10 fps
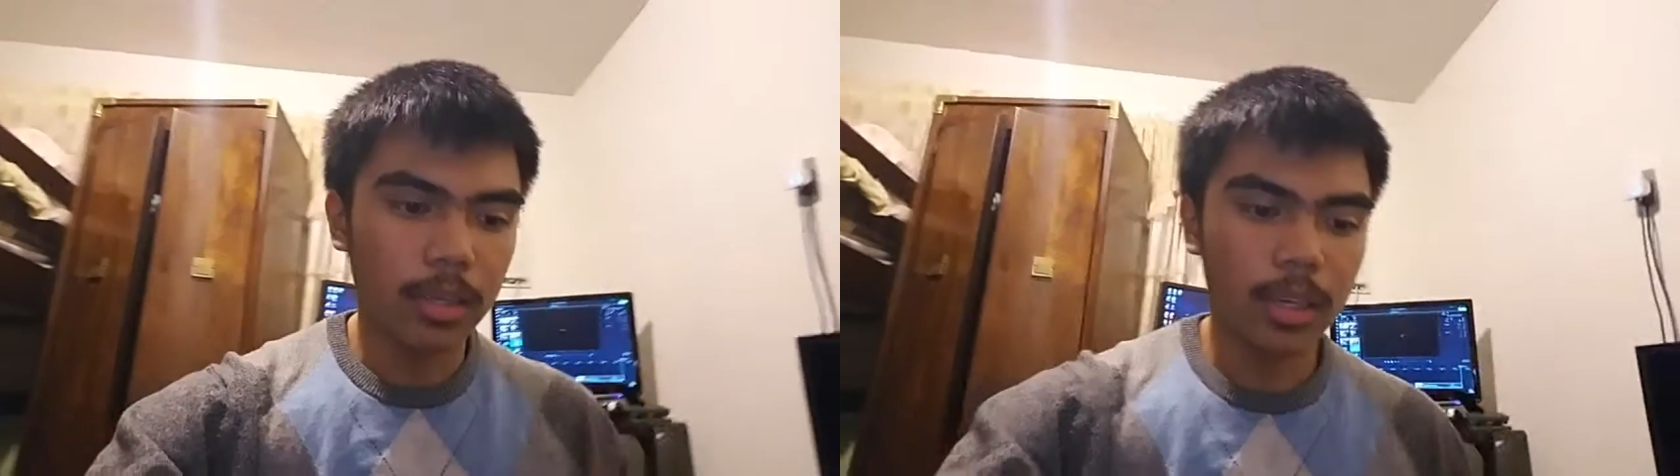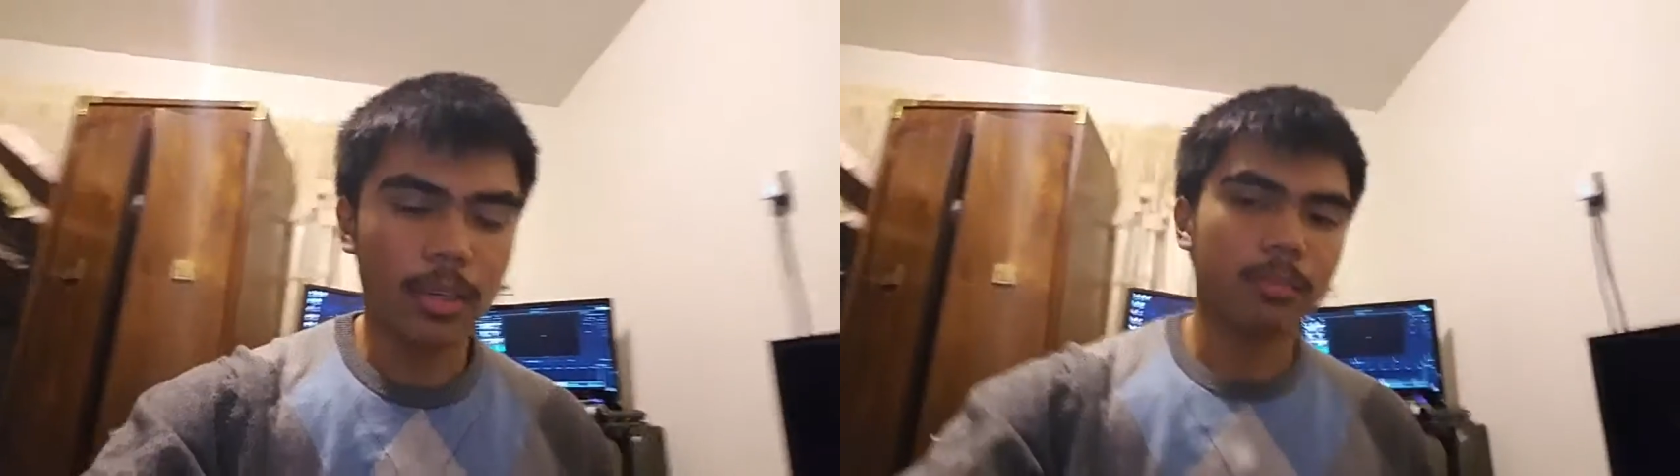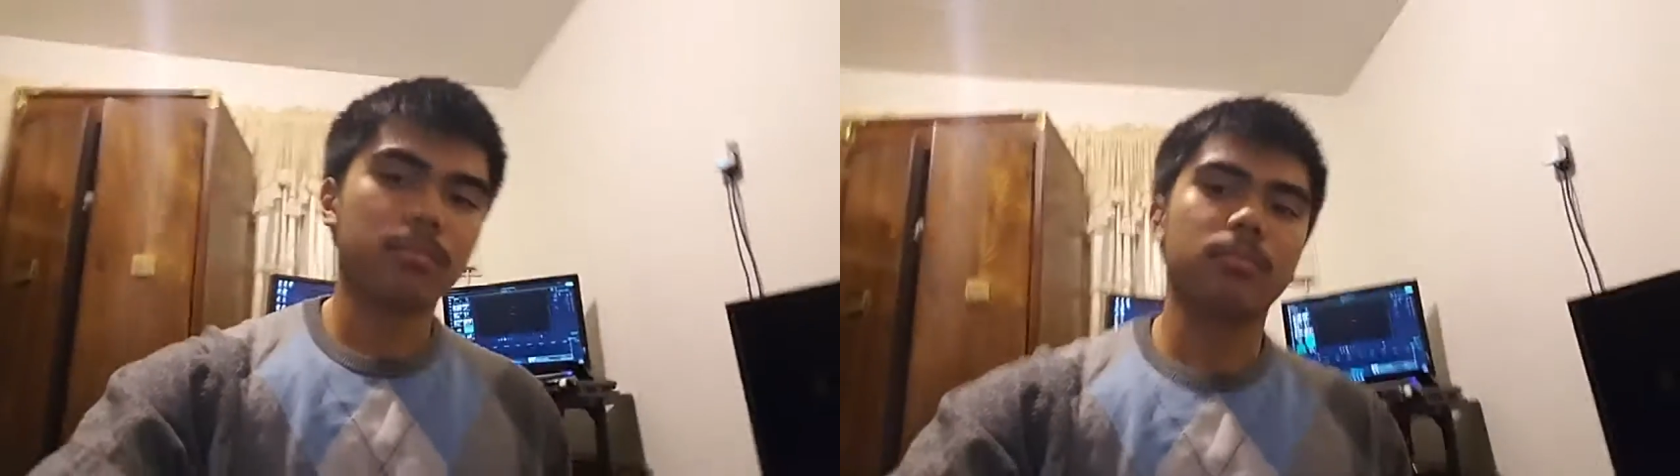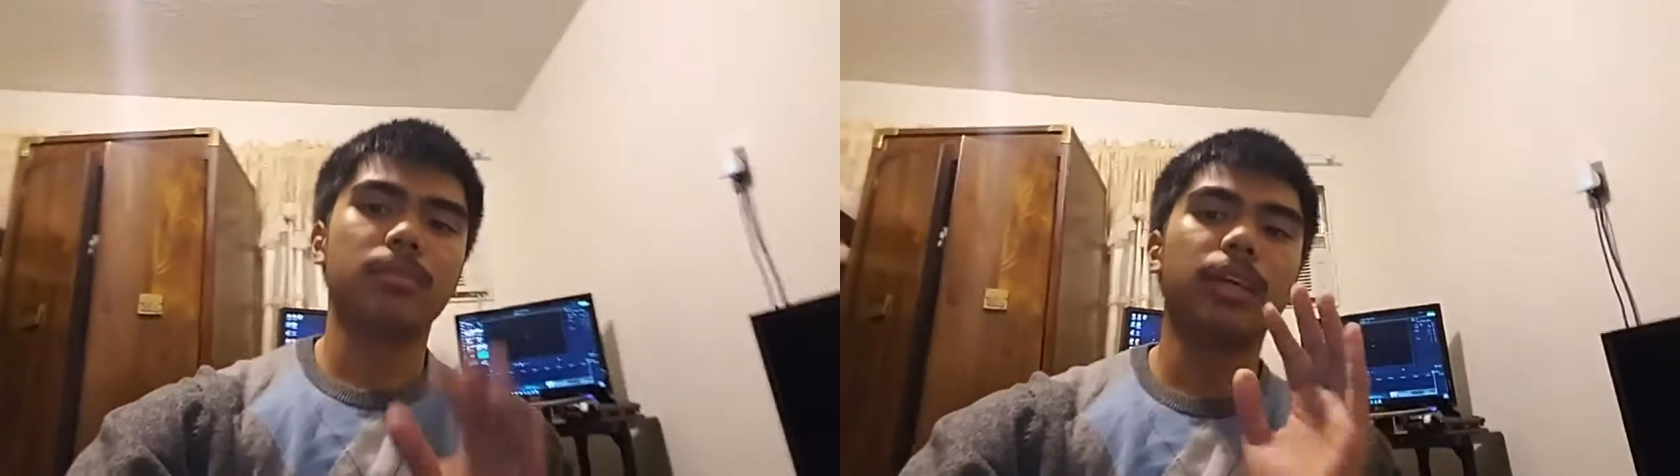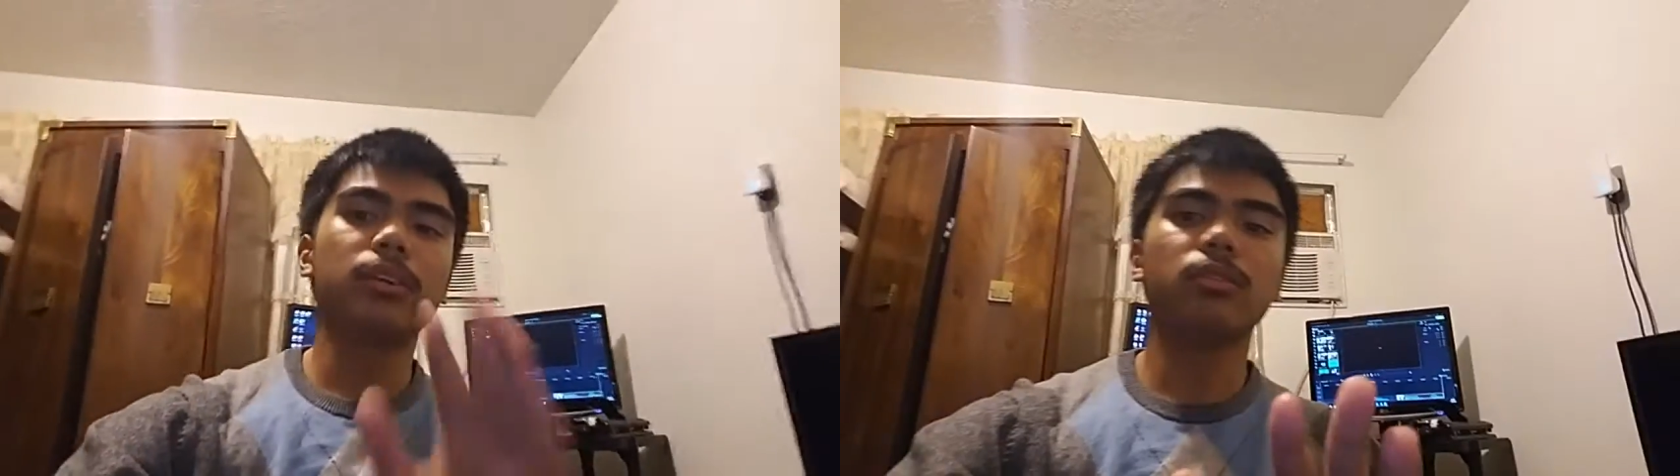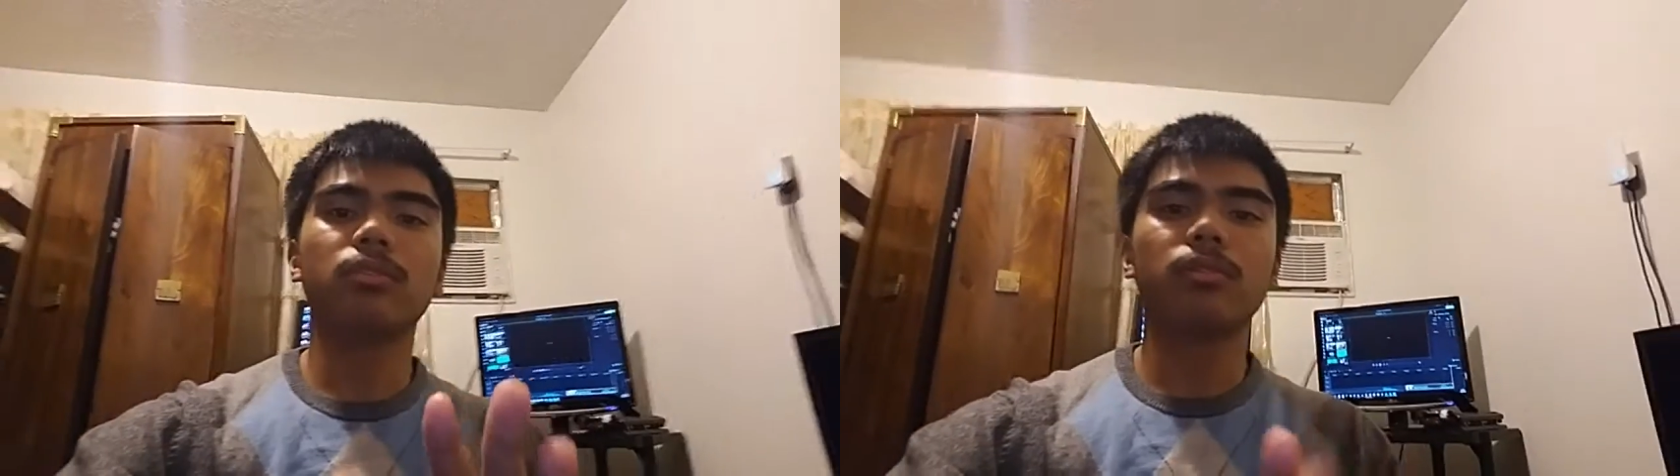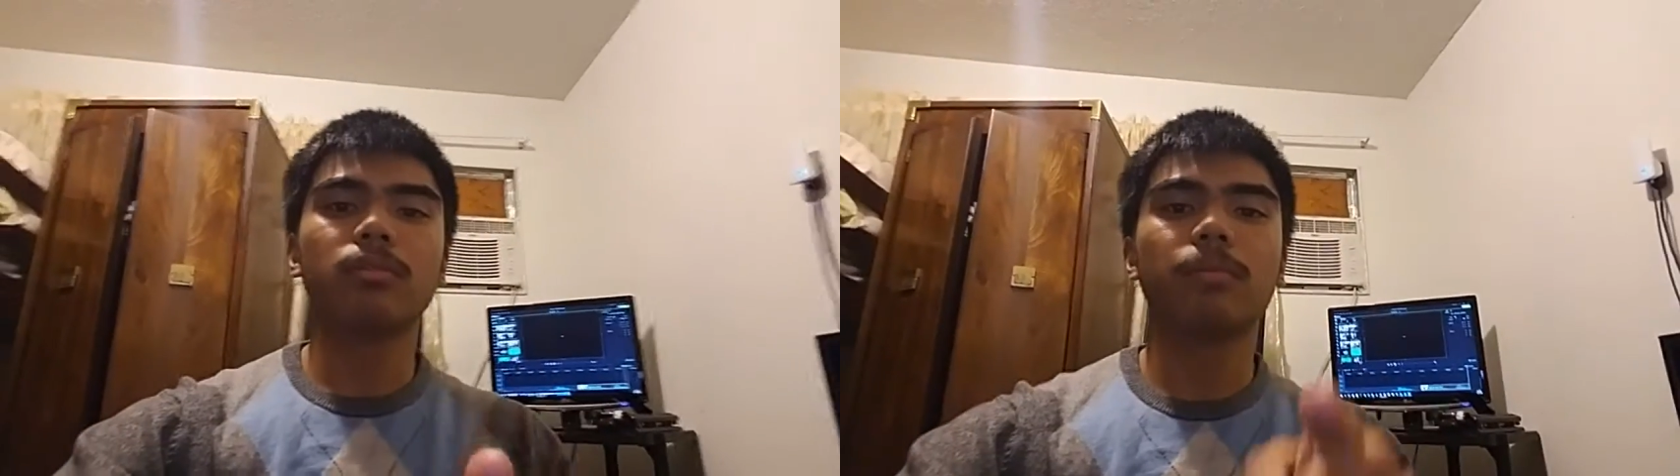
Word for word: And yeah, thank you.